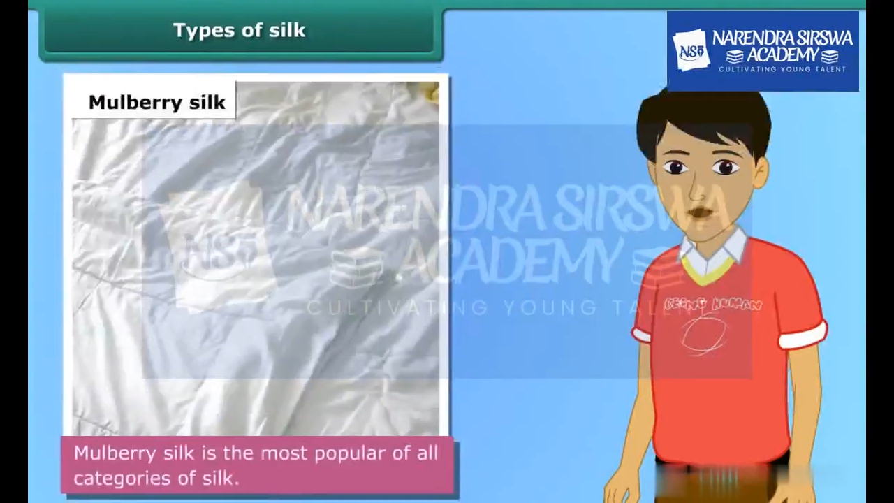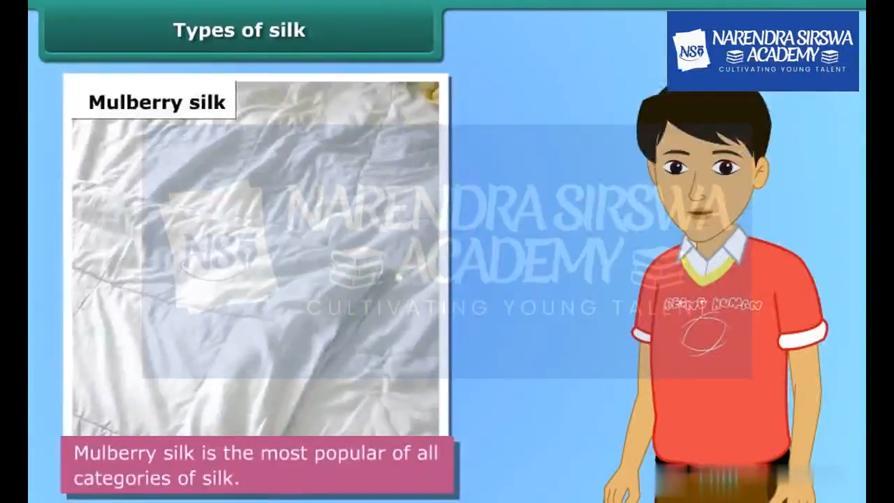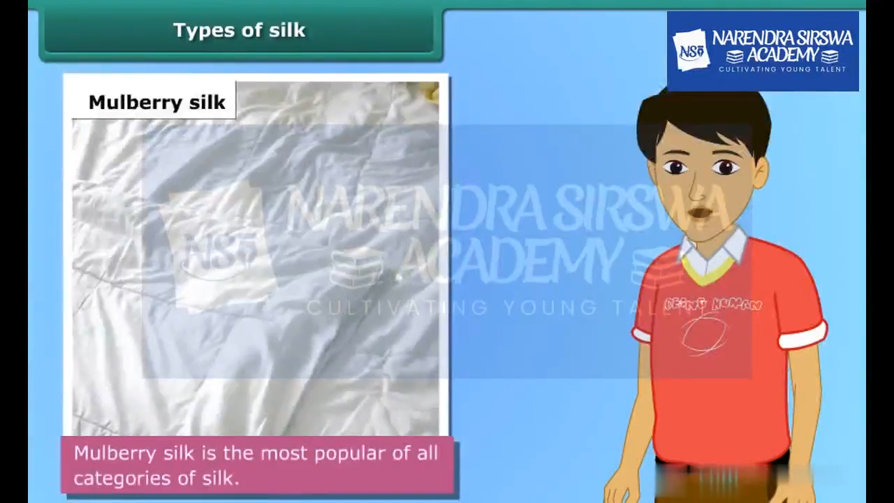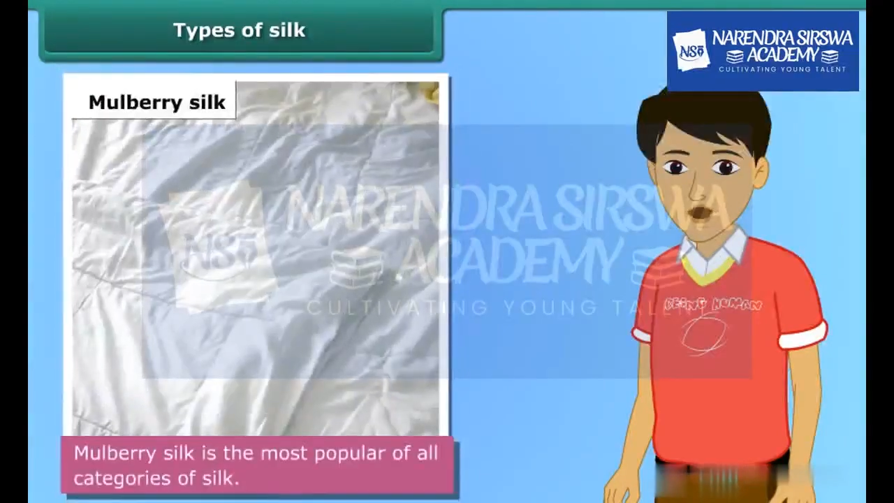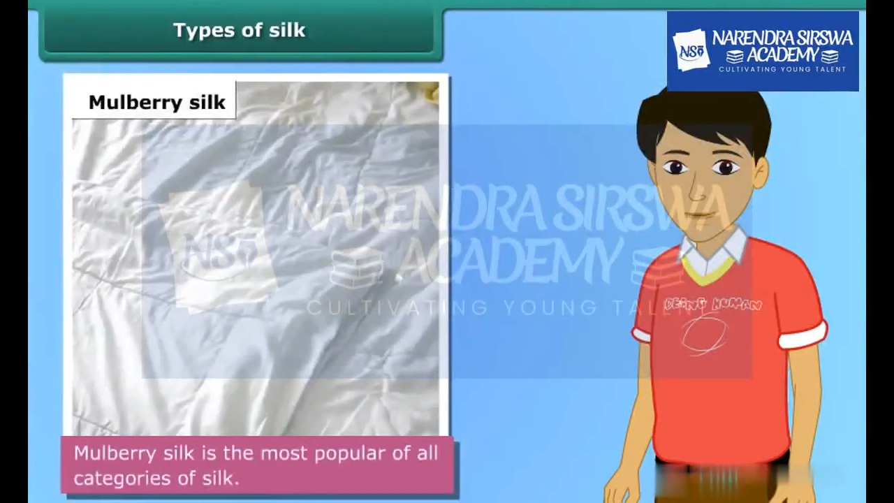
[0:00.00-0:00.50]
the
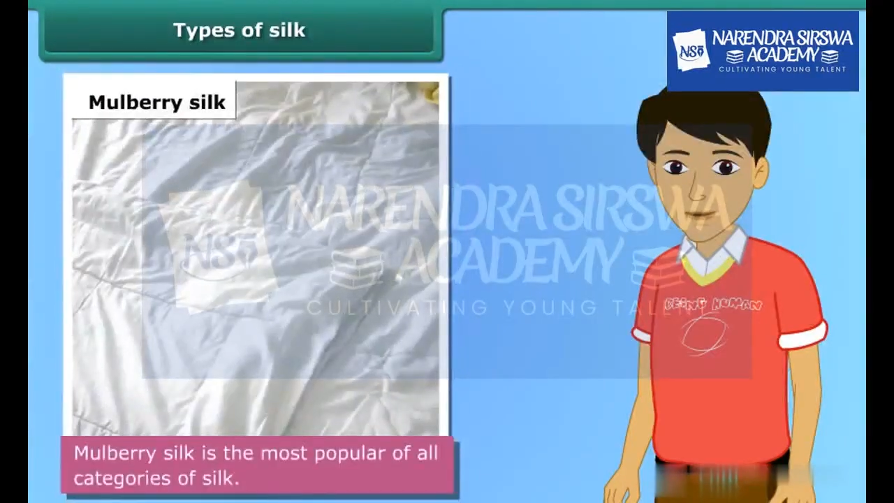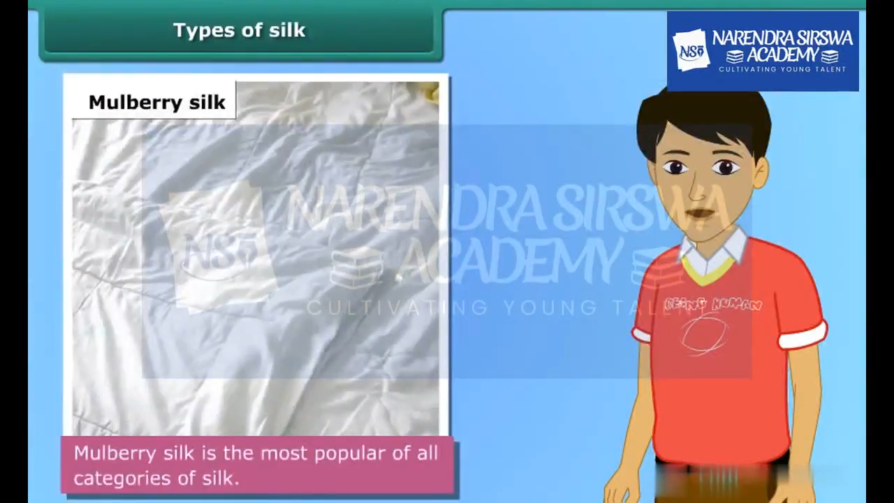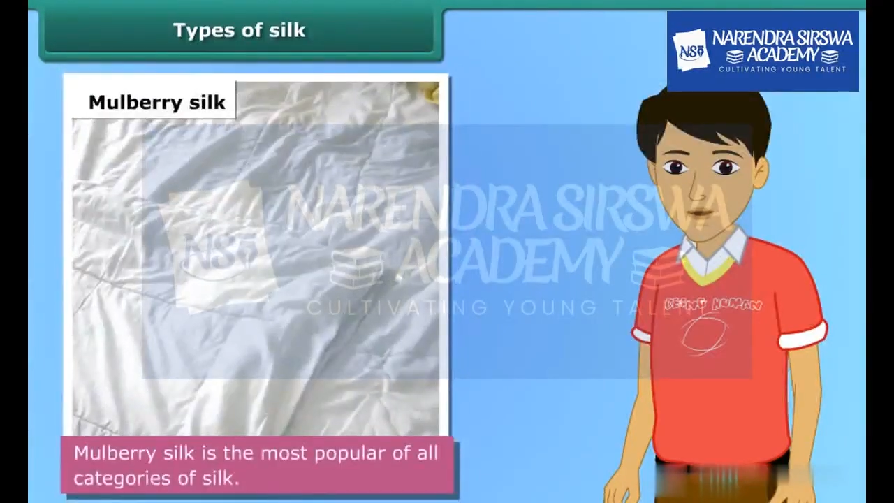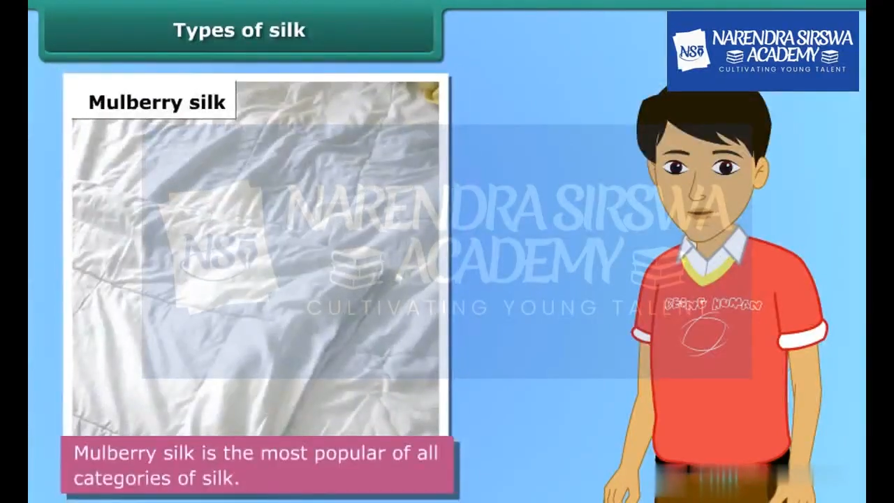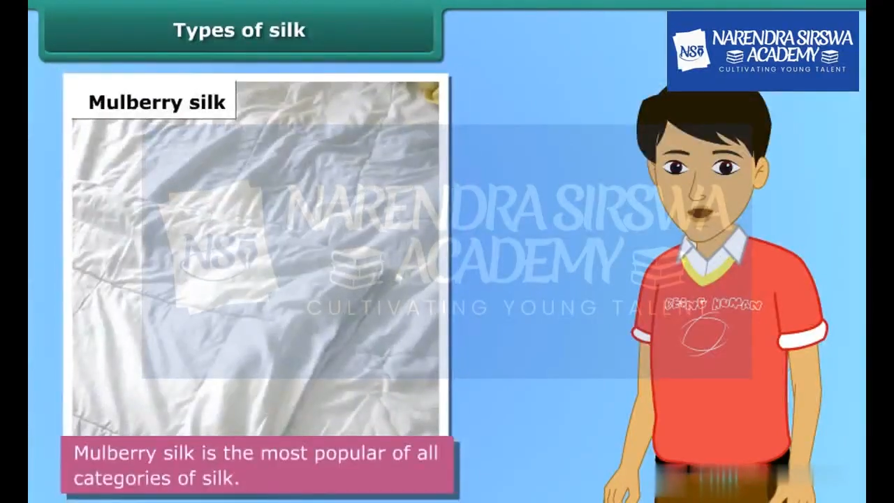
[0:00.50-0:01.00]
most
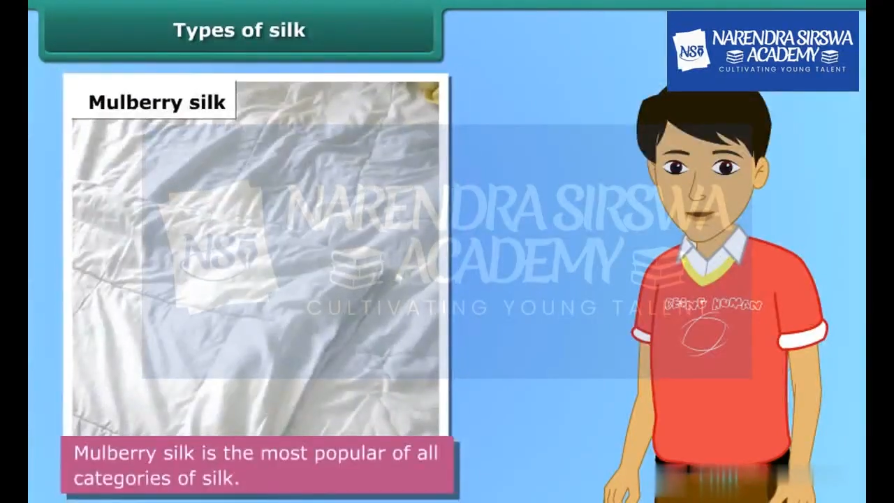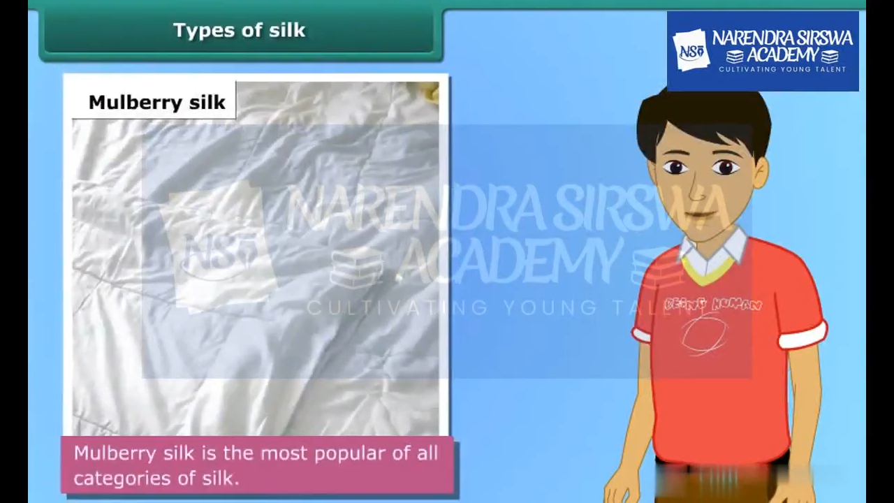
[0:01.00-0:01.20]
popular